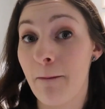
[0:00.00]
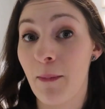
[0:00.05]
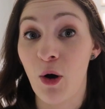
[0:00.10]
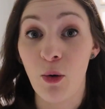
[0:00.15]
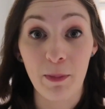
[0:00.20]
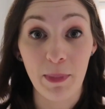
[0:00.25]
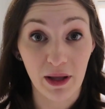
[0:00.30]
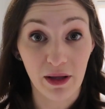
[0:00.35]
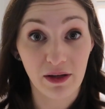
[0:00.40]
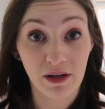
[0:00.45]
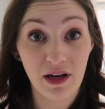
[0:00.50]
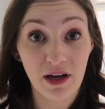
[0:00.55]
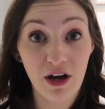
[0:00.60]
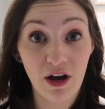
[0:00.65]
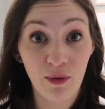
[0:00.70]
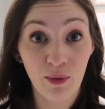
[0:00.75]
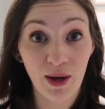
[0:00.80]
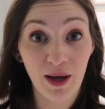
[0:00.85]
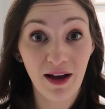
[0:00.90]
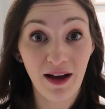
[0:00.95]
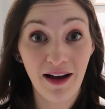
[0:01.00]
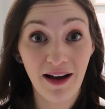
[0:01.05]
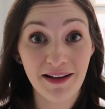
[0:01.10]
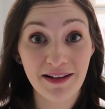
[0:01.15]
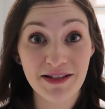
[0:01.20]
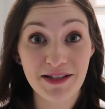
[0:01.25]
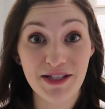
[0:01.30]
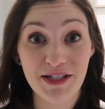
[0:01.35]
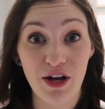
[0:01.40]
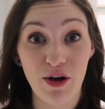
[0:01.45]
mobility going
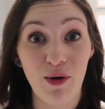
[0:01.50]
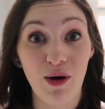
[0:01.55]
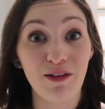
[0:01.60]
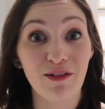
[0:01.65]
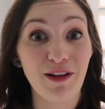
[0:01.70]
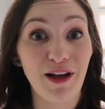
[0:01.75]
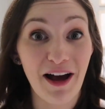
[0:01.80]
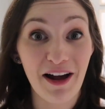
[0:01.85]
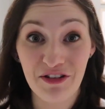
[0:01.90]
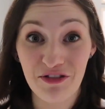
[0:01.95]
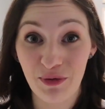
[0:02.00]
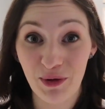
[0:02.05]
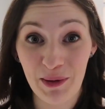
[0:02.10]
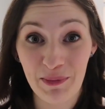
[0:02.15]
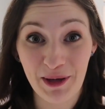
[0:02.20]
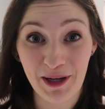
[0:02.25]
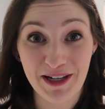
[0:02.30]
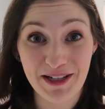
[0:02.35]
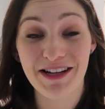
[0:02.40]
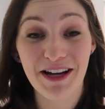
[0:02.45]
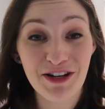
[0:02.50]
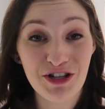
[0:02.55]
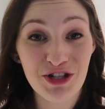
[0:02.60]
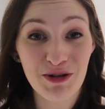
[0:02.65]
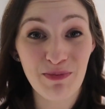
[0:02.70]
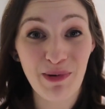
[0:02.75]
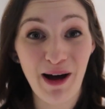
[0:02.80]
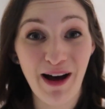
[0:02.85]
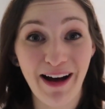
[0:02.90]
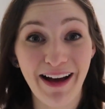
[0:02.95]
on, so a lot of what I'm going to touch
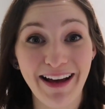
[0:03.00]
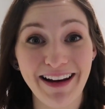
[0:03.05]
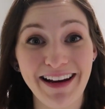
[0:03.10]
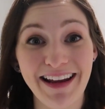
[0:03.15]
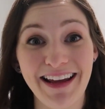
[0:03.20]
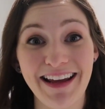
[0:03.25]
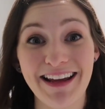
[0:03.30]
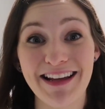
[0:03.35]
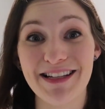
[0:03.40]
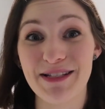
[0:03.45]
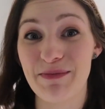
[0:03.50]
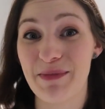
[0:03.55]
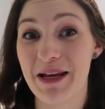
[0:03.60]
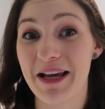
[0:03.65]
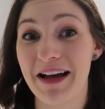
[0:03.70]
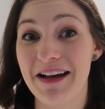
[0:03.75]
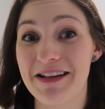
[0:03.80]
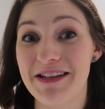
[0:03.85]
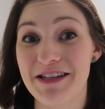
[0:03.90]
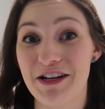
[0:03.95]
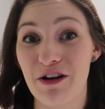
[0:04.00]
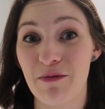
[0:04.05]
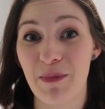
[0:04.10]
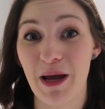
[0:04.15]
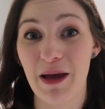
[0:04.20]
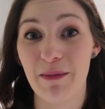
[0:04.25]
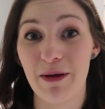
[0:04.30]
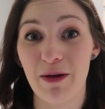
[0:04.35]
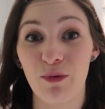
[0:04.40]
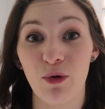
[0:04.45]
upon is because your
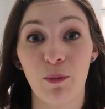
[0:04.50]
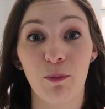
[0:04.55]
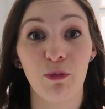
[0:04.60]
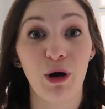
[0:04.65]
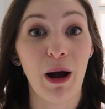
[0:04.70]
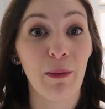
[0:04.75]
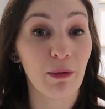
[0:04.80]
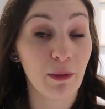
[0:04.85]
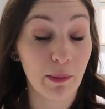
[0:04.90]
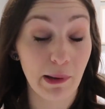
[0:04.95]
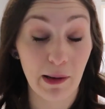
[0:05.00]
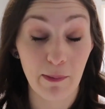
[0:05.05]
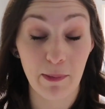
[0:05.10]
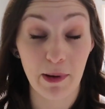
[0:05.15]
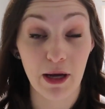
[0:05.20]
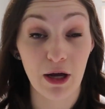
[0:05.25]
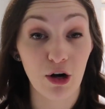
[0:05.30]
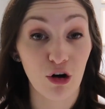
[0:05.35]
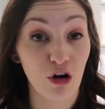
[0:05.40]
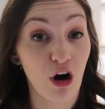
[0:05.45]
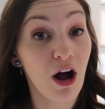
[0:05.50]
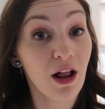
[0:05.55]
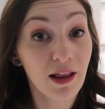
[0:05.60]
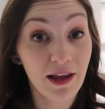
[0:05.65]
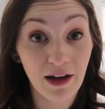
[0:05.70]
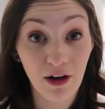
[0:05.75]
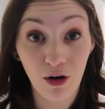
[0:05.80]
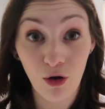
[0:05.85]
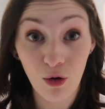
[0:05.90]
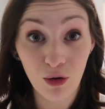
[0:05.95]
baby will probably be
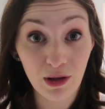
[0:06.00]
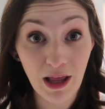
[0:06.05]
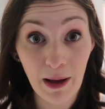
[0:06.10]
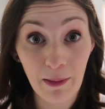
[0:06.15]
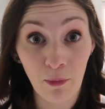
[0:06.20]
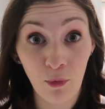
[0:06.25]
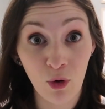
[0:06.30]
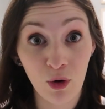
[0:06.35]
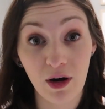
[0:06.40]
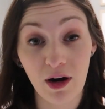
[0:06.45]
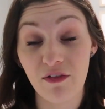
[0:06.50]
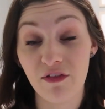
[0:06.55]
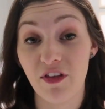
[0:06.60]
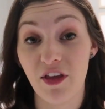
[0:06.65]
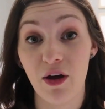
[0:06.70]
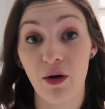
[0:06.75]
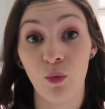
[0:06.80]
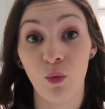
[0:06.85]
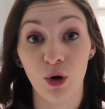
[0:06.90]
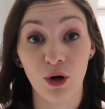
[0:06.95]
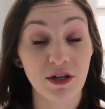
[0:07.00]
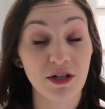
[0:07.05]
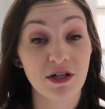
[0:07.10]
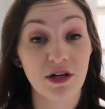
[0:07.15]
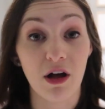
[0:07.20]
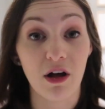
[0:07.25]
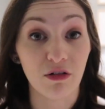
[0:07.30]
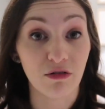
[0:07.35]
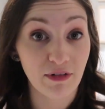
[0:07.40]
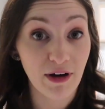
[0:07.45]
crawling a whole lot more if they weren't
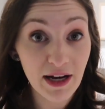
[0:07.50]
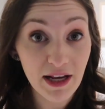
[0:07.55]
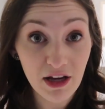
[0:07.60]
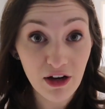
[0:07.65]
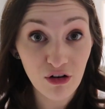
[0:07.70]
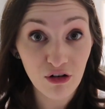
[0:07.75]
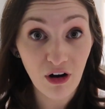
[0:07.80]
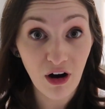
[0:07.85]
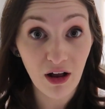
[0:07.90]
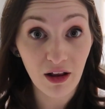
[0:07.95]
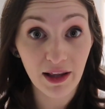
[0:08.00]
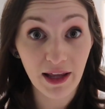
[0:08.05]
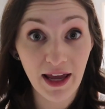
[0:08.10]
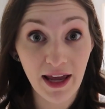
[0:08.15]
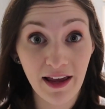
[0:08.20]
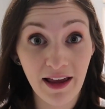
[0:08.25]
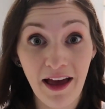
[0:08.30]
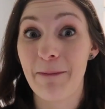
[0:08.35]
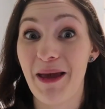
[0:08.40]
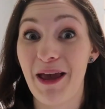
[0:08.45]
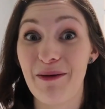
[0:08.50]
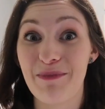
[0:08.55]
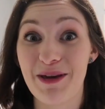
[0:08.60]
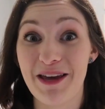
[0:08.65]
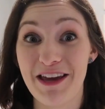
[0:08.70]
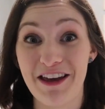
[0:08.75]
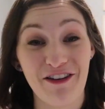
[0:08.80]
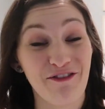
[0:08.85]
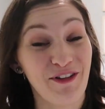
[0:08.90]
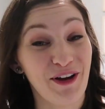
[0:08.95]
already crawling, maybe
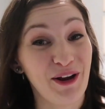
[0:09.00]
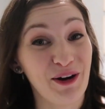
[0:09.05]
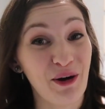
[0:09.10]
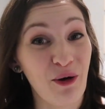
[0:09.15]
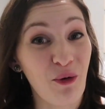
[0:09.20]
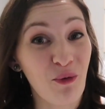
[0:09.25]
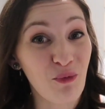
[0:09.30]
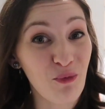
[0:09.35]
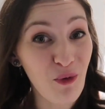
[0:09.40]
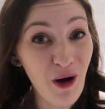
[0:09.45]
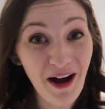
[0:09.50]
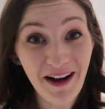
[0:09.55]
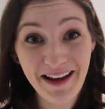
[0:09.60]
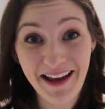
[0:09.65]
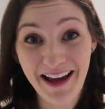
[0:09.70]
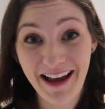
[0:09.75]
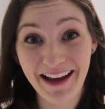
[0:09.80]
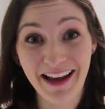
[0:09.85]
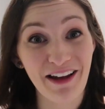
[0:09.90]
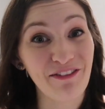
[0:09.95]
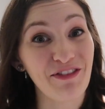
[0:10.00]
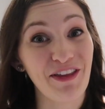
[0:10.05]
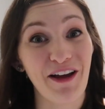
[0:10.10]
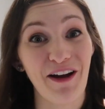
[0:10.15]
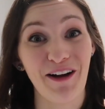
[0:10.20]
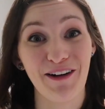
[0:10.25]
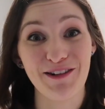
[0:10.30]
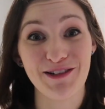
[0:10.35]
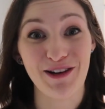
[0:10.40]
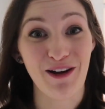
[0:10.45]
even walking if they
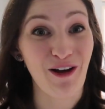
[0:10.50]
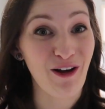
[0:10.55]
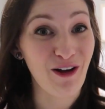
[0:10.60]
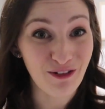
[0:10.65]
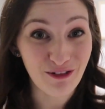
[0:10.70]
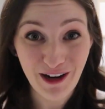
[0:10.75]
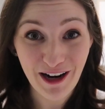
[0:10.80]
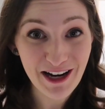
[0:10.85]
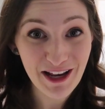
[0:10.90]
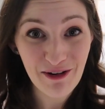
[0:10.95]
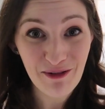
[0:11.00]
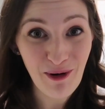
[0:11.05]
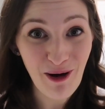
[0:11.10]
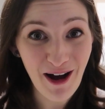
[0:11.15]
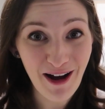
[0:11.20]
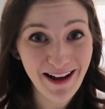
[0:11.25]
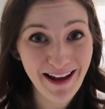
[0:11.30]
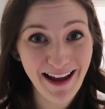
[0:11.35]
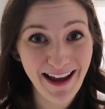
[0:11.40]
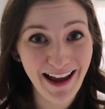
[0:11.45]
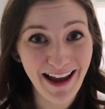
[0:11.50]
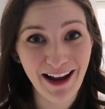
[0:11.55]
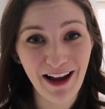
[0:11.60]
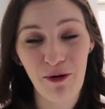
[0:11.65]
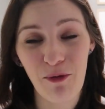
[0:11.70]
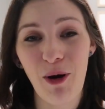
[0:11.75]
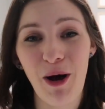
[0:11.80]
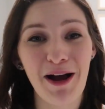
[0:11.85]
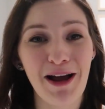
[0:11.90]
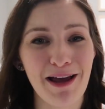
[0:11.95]
aren't already walking.
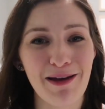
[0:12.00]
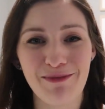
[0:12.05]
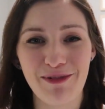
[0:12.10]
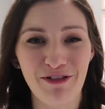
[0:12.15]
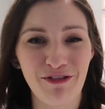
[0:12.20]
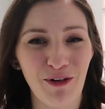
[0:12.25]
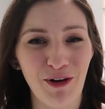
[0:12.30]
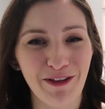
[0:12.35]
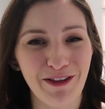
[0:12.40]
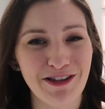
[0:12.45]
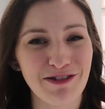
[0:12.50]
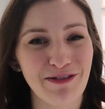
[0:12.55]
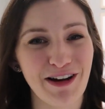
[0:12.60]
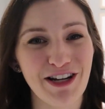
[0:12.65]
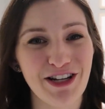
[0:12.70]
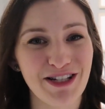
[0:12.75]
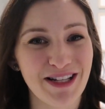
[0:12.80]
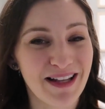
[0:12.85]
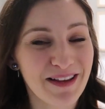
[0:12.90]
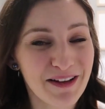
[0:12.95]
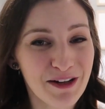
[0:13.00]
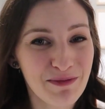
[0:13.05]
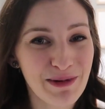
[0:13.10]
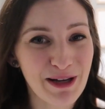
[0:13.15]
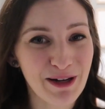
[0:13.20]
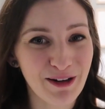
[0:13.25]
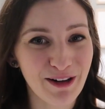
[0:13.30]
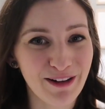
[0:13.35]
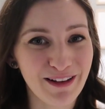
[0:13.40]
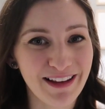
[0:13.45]
Walking before this range is a little
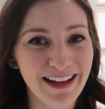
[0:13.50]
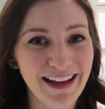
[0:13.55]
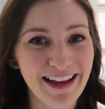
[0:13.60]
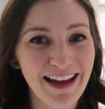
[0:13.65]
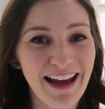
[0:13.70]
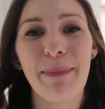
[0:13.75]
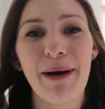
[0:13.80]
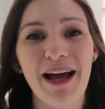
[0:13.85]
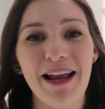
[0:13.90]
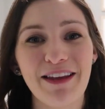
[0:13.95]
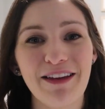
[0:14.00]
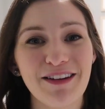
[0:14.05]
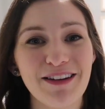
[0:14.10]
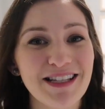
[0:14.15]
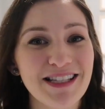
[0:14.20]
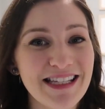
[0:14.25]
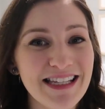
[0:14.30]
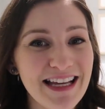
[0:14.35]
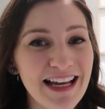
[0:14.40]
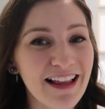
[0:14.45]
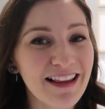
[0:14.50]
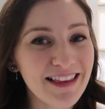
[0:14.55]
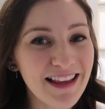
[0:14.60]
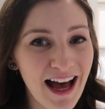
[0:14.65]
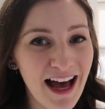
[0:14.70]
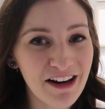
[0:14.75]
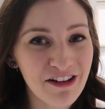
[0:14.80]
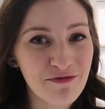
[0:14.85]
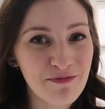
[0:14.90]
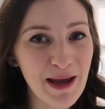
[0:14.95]
bit early, but you'll see a
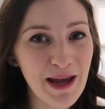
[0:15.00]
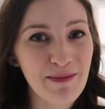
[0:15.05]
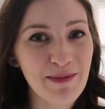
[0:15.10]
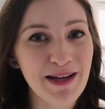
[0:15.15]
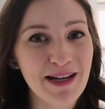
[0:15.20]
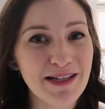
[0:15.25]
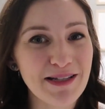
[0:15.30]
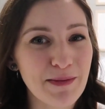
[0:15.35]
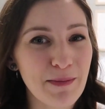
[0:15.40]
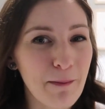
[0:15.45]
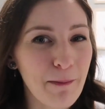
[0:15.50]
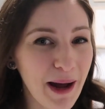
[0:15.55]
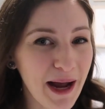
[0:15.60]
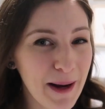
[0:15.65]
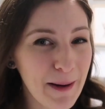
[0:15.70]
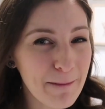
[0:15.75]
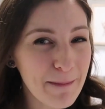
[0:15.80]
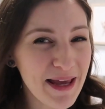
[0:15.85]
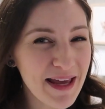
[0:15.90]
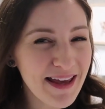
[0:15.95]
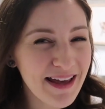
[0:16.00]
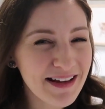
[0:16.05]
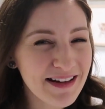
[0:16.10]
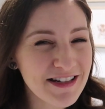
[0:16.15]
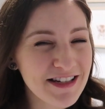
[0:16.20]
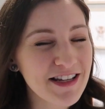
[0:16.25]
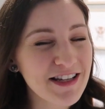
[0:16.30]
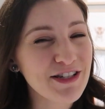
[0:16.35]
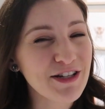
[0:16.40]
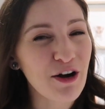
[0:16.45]
lot of babies might
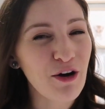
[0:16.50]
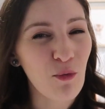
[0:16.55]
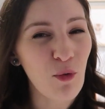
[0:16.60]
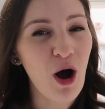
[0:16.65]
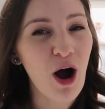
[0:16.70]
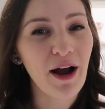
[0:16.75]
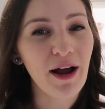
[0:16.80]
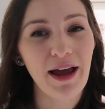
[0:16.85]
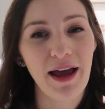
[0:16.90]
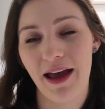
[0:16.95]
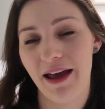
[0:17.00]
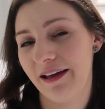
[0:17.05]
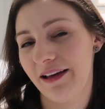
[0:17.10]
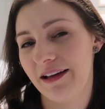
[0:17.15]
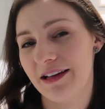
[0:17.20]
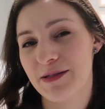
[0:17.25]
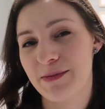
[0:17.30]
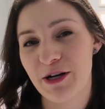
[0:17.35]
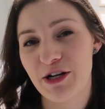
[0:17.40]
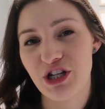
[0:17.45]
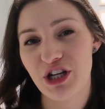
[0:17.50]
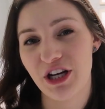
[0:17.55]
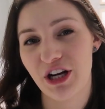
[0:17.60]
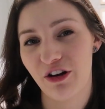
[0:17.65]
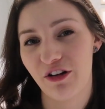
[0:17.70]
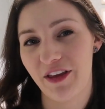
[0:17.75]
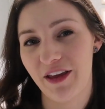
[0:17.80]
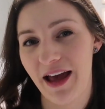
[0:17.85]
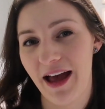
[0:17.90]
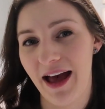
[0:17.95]
begin to start walking, especially
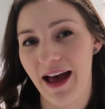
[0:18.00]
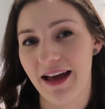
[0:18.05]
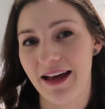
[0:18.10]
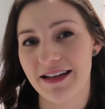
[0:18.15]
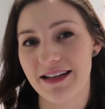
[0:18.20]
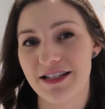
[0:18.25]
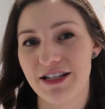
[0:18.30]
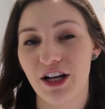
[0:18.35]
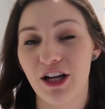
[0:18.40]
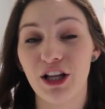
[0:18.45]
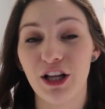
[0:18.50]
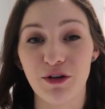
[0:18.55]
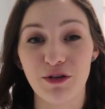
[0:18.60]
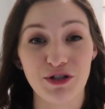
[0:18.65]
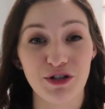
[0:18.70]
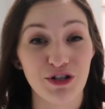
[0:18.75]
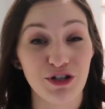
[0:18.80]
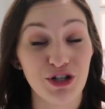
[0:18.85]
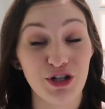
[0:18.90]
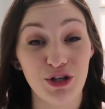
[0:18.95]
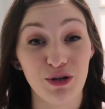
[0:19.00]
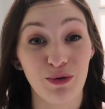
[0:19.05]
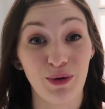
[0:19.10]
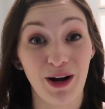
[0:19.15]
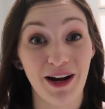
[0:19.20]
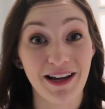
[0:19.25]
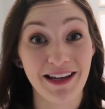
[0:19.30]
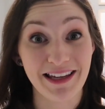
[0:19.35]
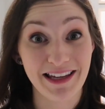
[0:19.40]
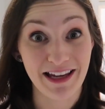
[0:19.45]
near the end, closer to
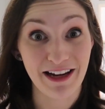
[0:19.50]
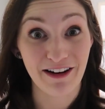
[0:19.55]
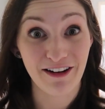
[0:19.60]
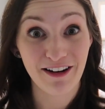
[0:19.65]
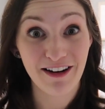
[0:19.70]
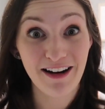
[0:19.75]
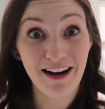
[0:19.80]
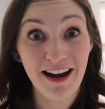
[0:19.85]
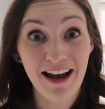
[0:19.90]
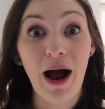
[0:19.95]
a year.